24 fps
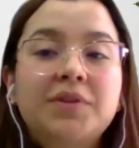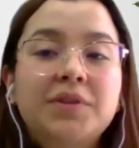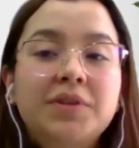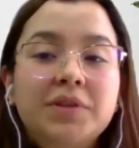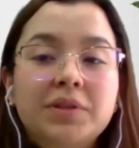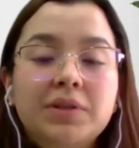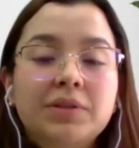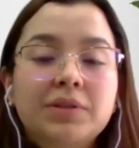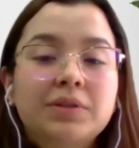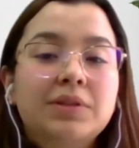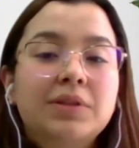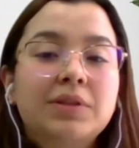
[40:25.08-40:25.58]

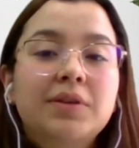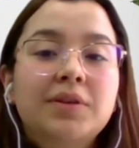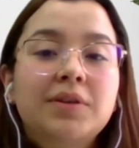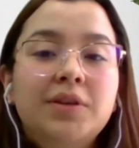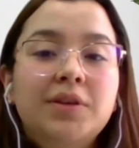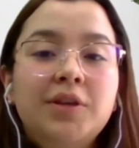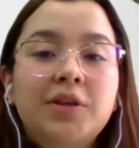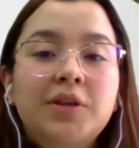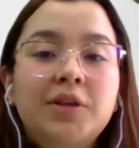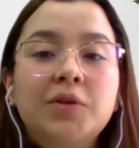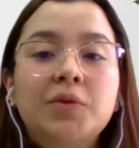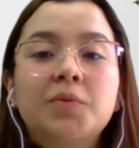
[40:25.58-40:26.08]
Gil.
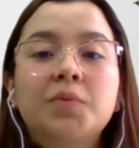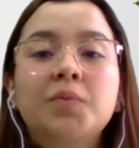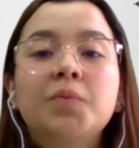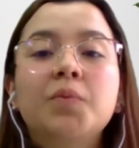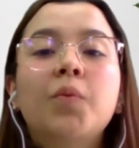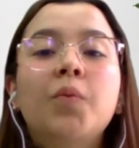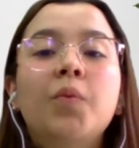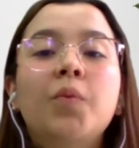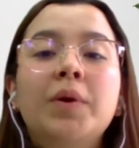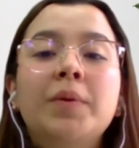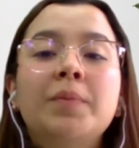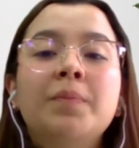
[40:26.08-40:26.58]
Thank you.
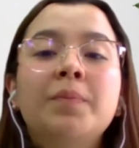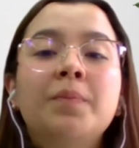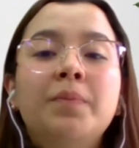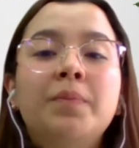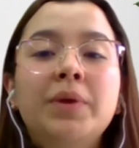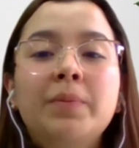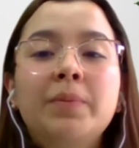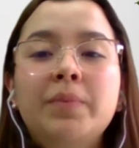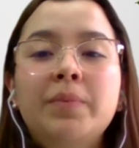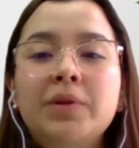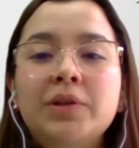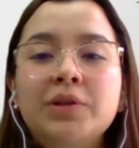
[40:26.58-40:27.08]
When
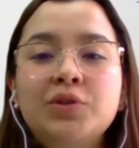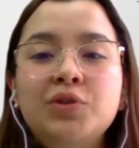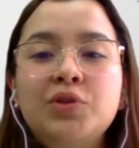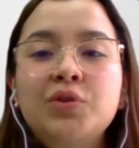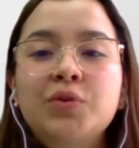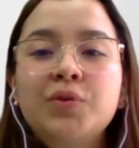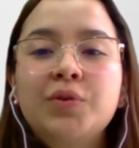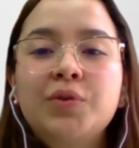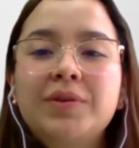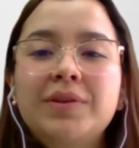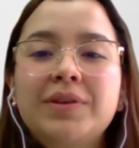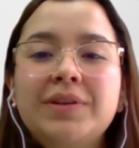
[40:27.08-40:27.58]
people
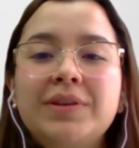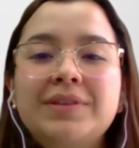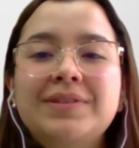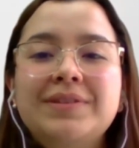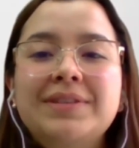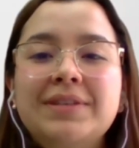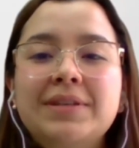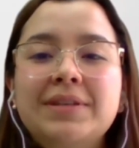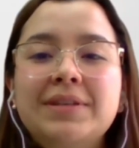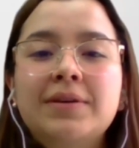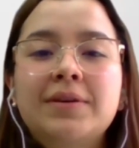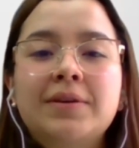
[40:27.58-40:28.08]
should
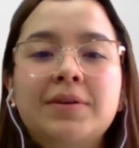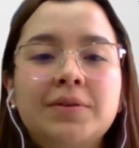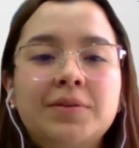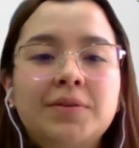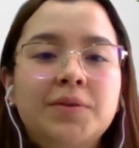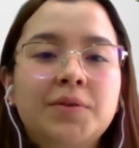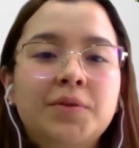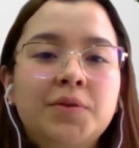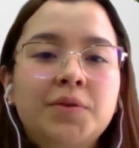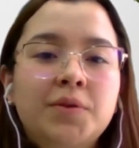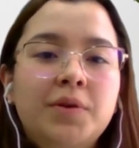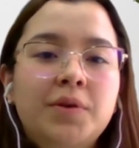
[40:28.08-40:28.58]
start
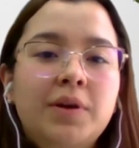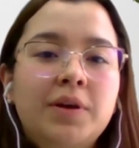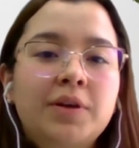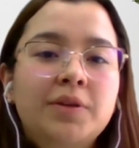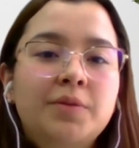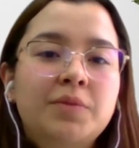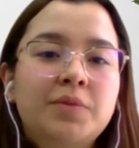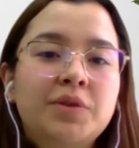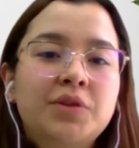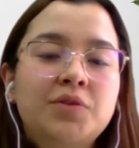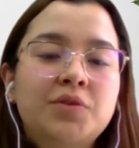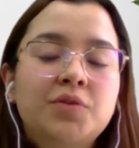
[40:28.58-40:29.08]
their
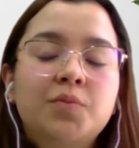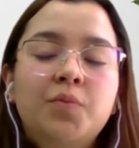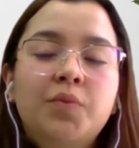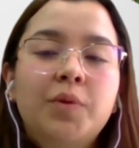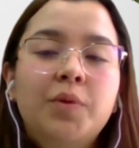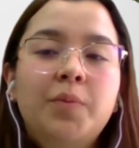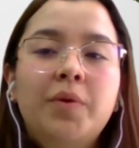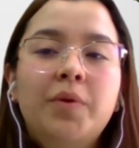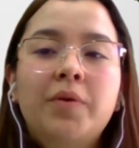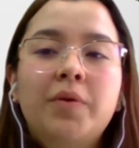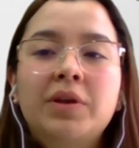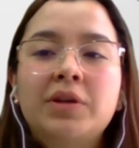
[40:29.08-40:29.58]
admission
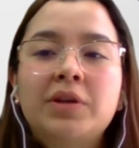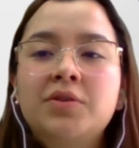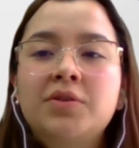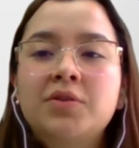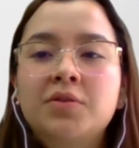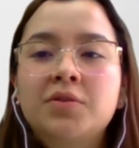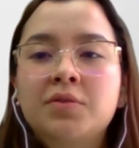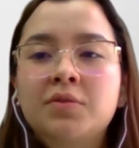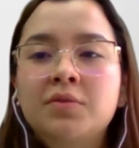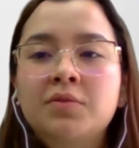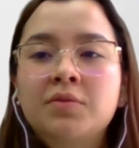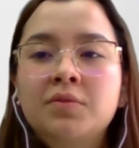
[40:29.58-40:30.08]

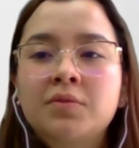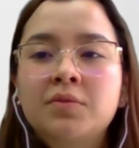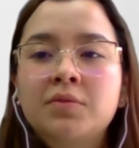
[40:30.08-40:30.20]
preparation?